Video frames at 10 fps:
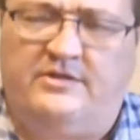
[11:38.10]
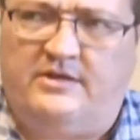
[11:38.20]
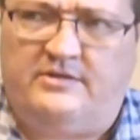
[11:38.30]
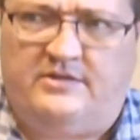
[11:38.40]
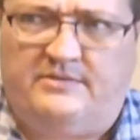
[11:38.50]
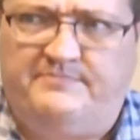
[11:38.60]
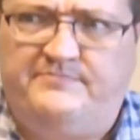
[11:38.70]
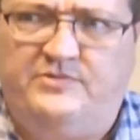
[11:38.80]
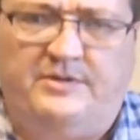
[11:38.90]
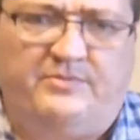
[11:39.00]
lunar
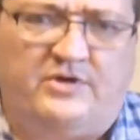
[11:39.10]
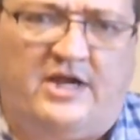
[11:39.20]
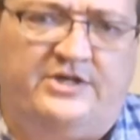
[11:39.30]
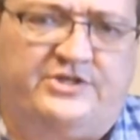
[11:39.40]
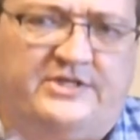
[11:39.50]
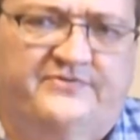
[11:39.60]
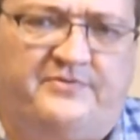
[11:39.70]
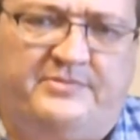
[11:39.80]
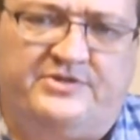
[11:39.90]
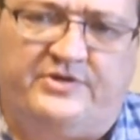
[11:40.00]
cycle there you just
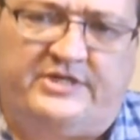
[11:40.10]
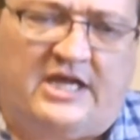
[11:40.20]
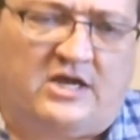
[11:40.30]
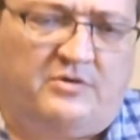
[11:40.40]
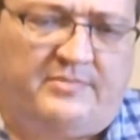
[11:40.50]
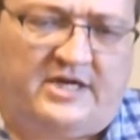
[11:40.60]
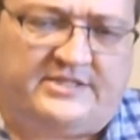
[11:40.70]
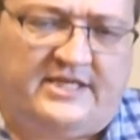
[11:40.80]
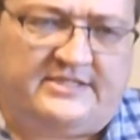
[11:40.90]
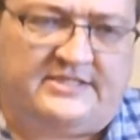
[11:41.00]
saw I showed.
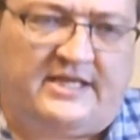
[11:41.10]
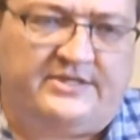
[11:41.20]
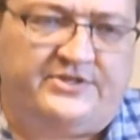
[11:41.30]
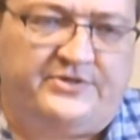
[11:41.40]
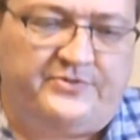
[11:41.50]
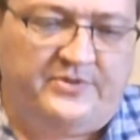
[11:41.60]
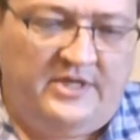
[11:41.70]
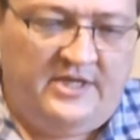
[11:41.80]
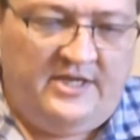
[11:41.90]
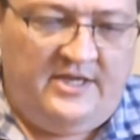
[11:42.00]
Um,
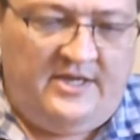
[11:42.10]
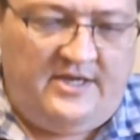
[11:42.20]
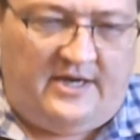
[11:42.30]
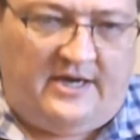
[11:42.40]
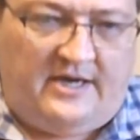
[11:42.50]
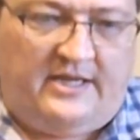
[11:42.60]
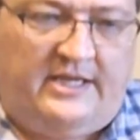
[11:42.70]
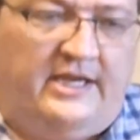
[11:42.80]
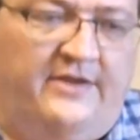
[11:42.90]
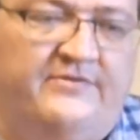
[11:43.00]

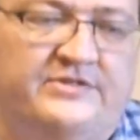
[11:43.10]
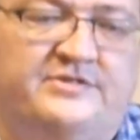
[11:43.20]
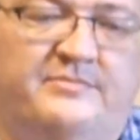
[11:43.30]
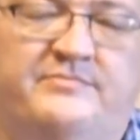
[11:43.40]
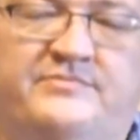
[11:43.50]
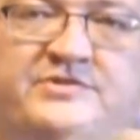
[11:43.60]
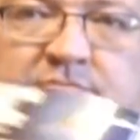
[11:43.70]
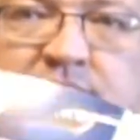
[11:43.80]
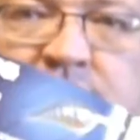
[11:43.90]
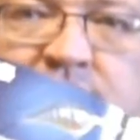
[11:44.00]
it's just got a lot
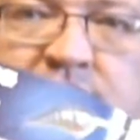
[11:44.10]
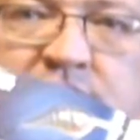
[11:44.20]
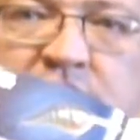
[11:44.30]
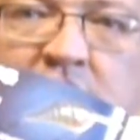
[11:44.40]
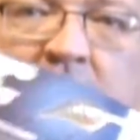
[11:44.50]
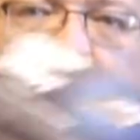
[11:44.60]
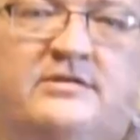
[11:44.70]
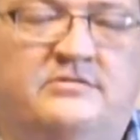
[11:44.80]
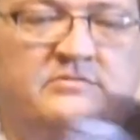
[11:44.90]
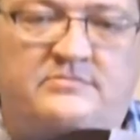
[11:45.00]
of
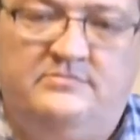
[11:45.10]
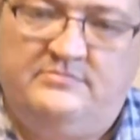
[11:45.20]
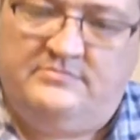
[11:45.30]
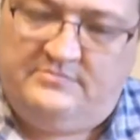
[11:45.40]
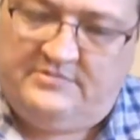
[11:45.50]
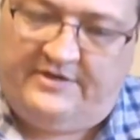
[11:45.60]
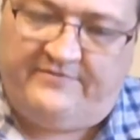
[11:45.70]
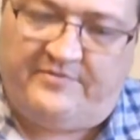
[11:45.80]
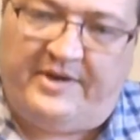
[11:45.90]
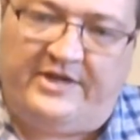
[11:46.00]
useful information, even
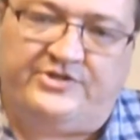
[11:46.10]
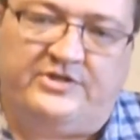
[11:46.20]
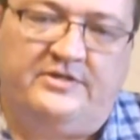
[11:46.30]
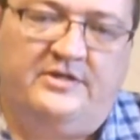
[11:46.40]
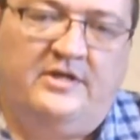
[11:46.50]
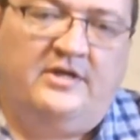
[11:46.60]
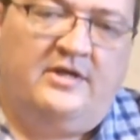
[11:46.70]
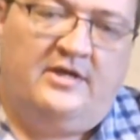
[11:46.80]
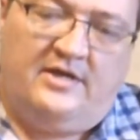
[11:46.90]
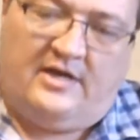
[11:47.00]
knots
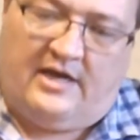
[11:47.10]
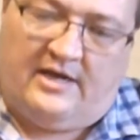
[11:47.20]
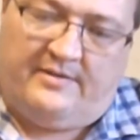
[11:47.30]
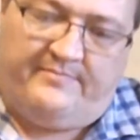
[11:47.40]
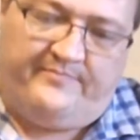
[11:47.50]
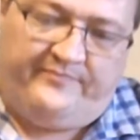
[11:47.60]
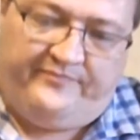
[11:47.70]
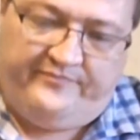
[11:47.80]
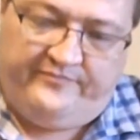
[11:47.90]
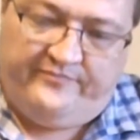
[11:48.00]
I just
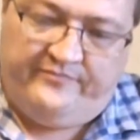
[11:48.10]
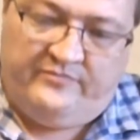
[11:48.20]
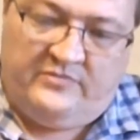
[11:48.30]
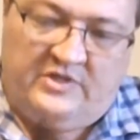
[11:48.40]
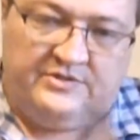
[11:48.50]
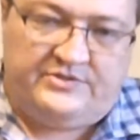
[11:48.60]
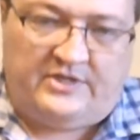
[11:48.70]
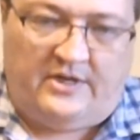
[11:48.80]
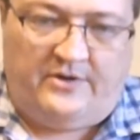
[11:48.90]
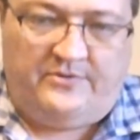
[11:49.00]
showed there. And it
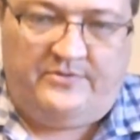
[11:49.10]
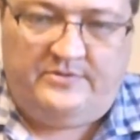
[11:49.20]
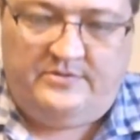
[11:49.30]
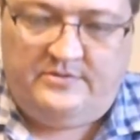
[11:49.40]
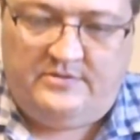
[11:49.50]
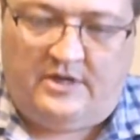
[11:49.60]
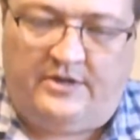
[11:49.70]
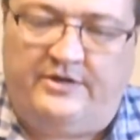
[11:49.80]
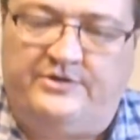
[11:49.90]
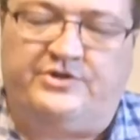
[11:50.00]
also has
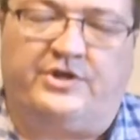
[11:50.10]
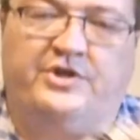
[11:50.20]
coupons that you